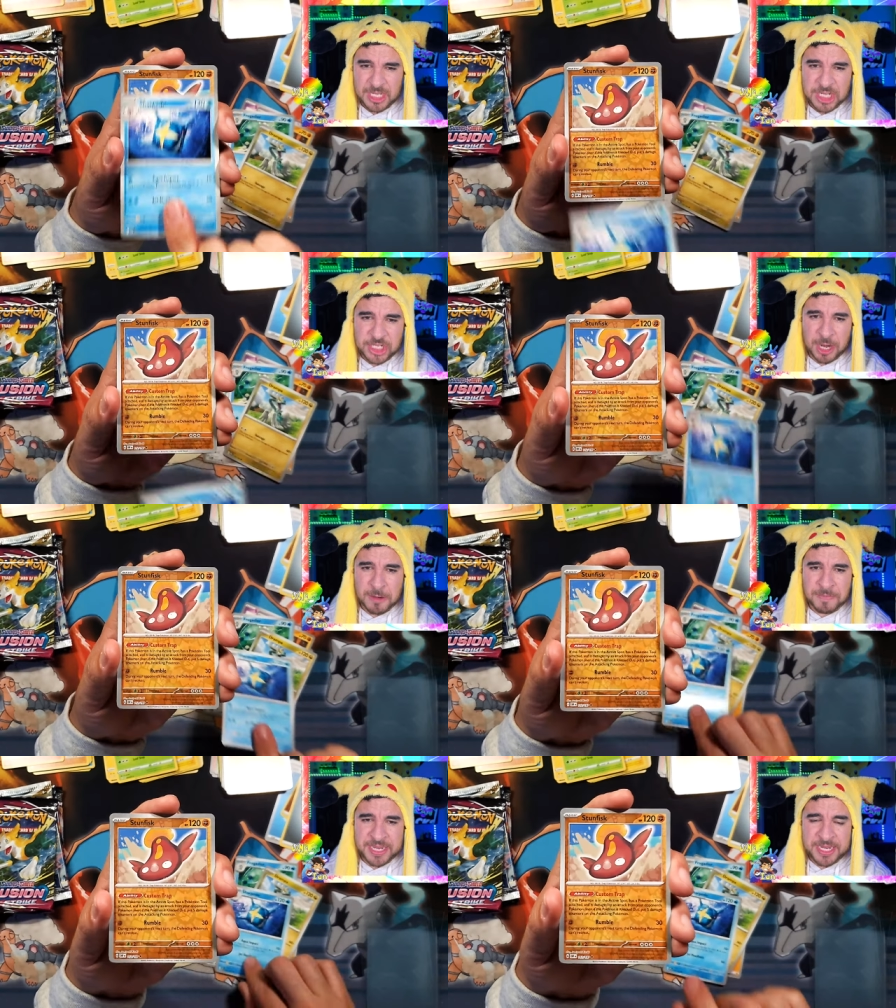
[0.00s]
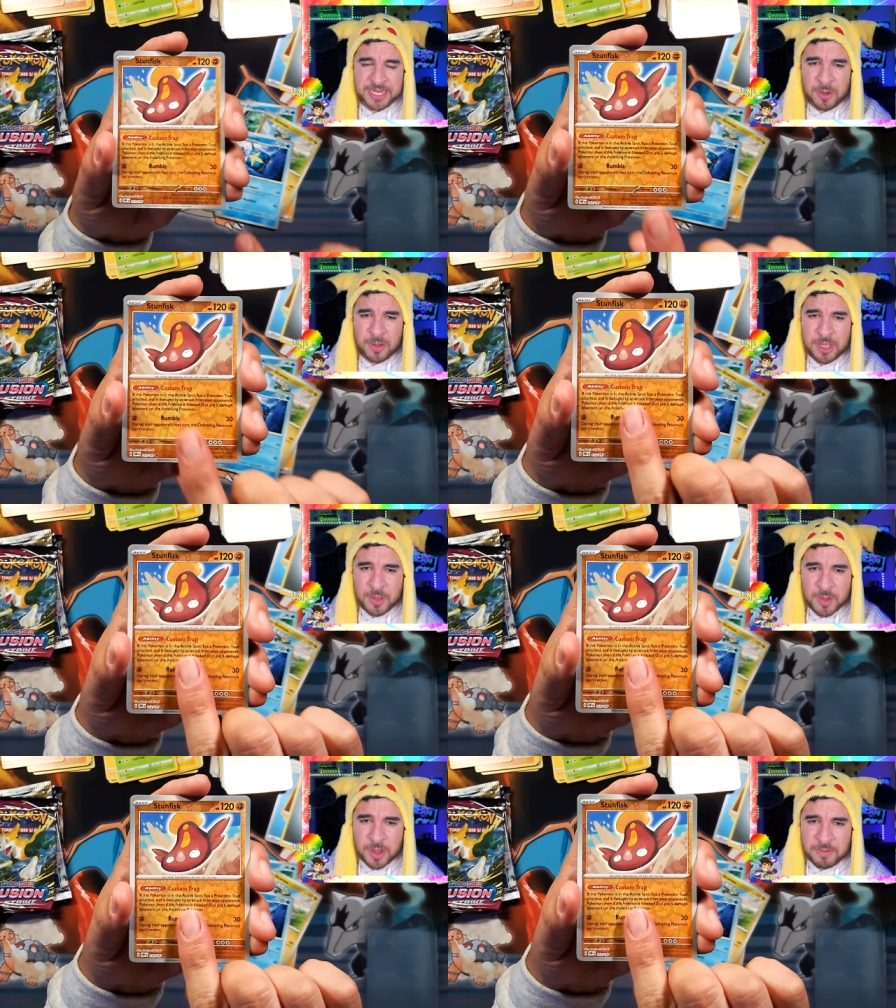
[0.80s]
a
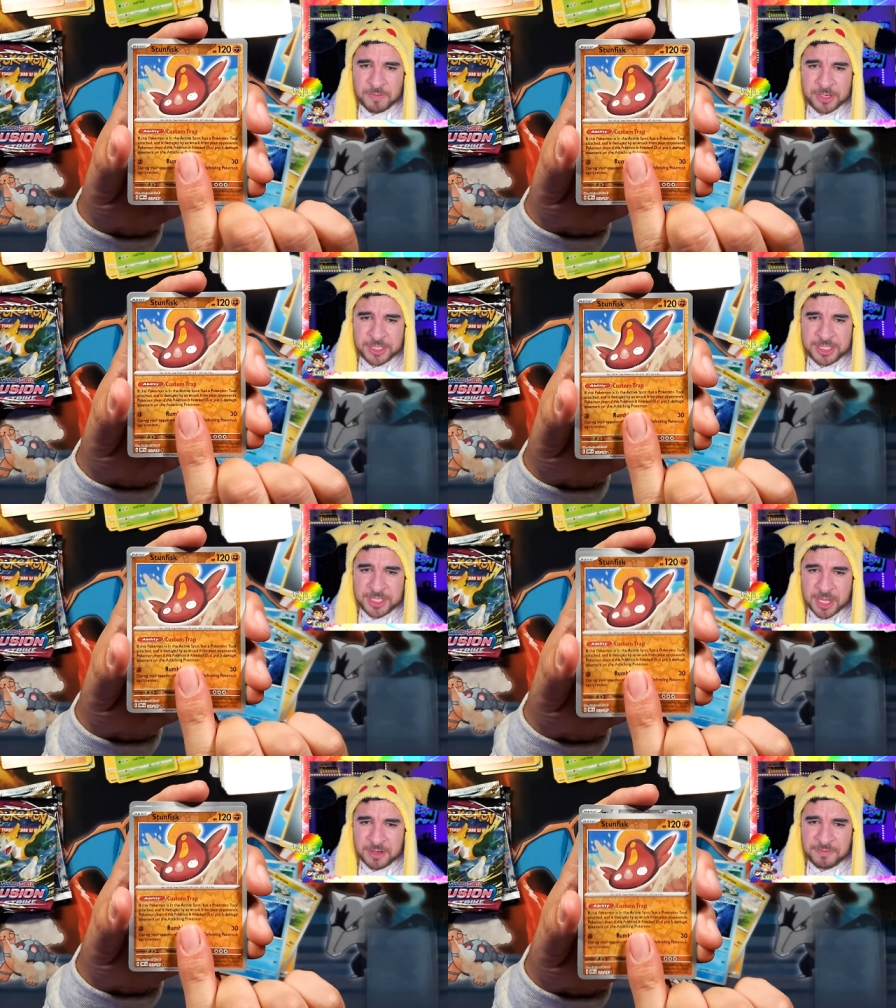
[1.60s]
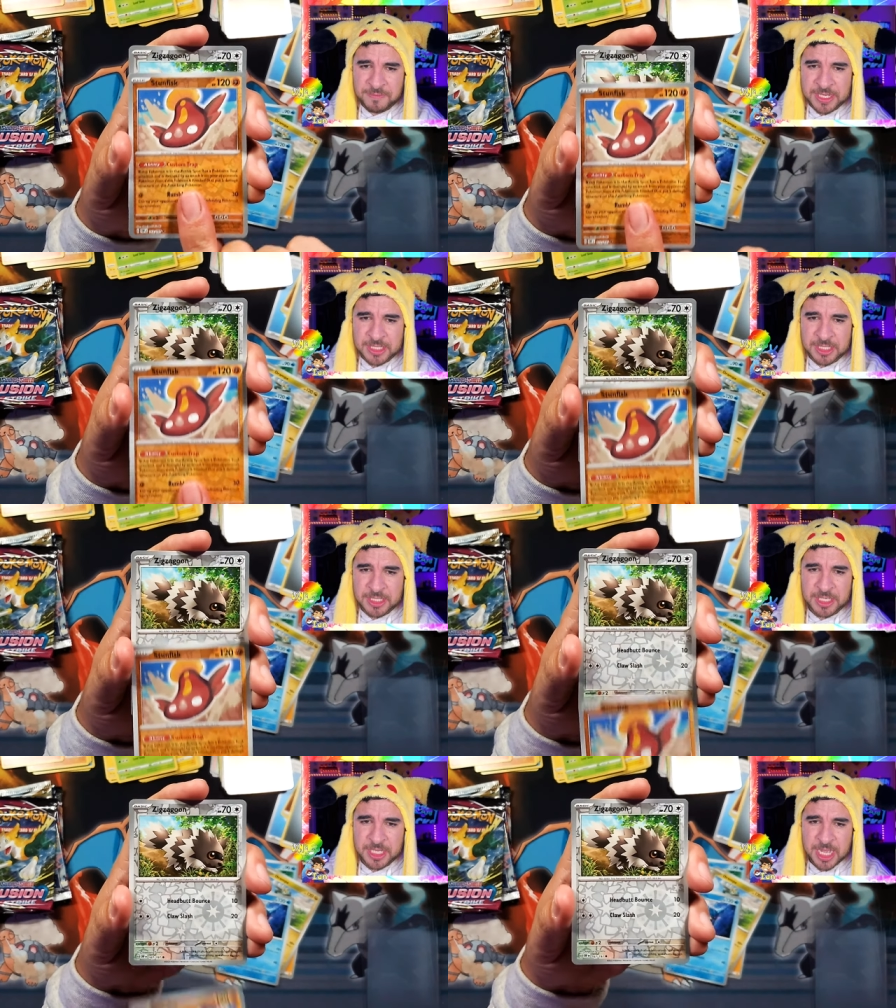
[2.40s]
Sharpedo, a Reverse
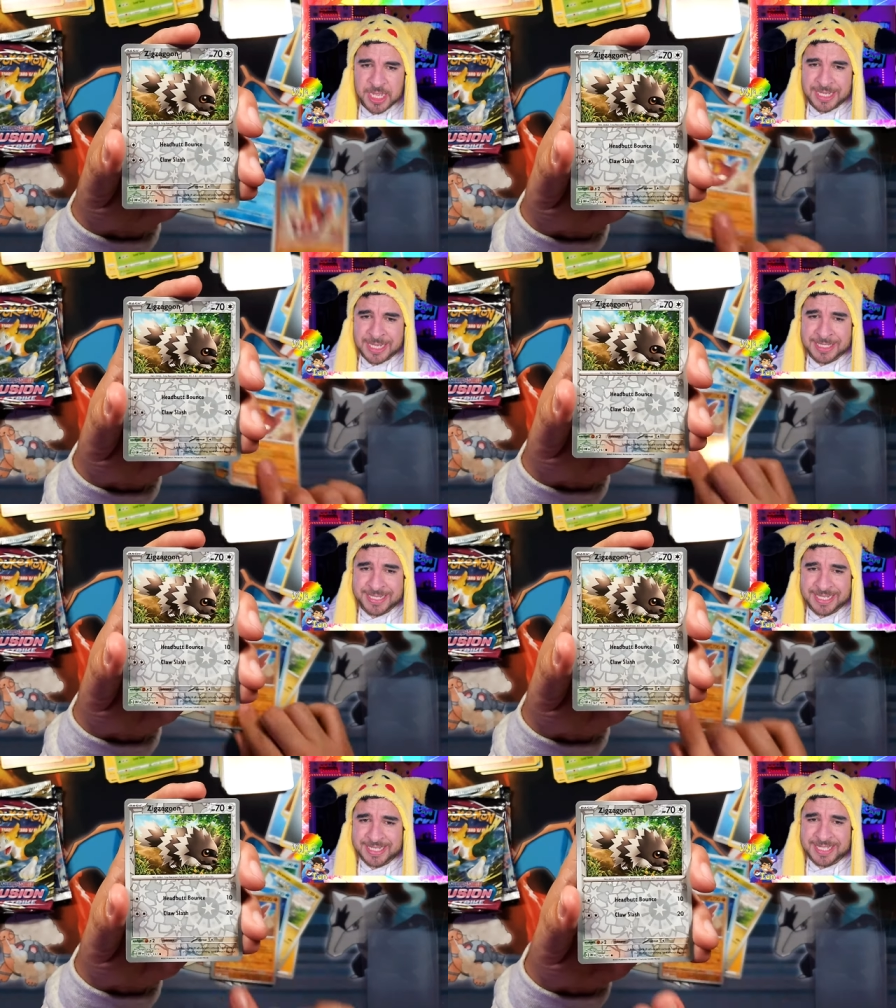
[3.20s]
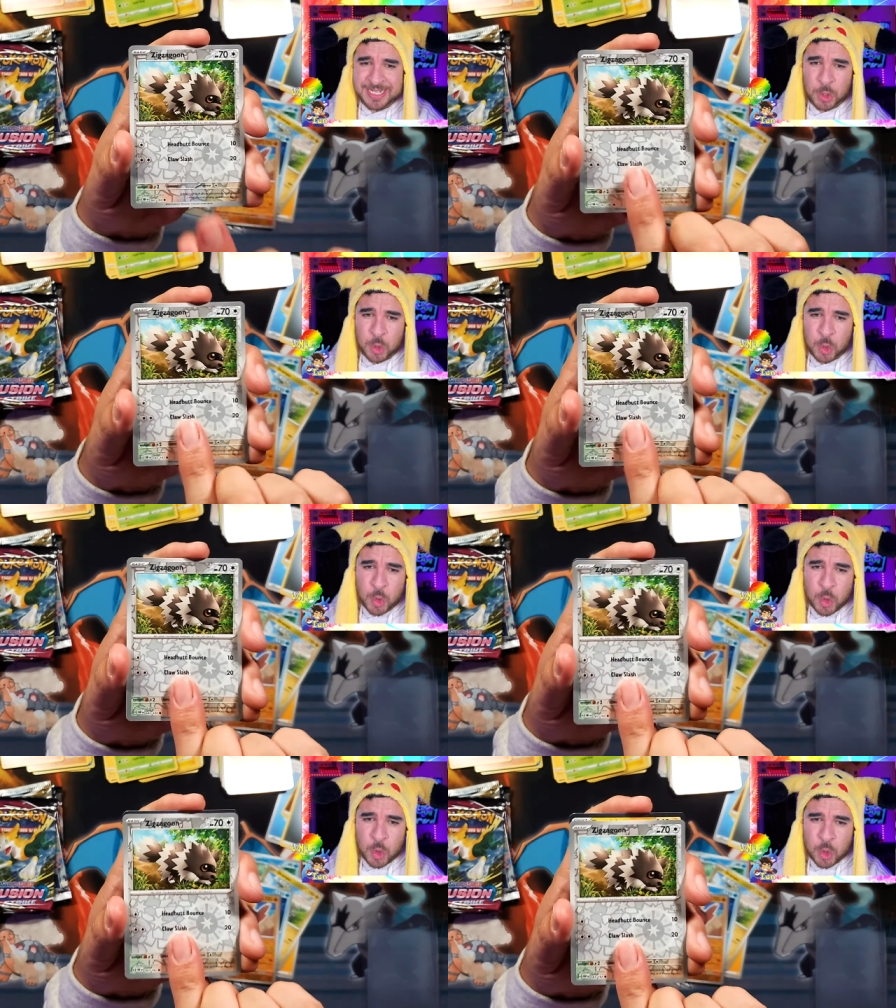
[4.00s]
Stunfisk, a
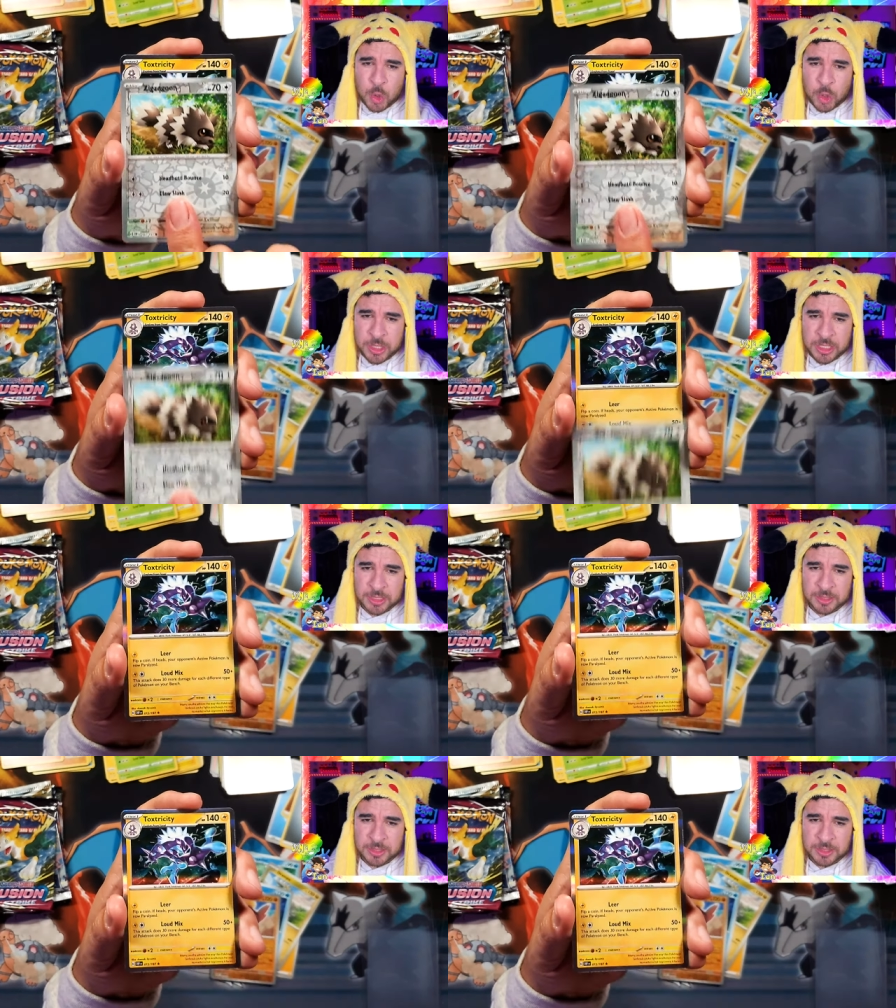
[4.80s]
zigzagoon!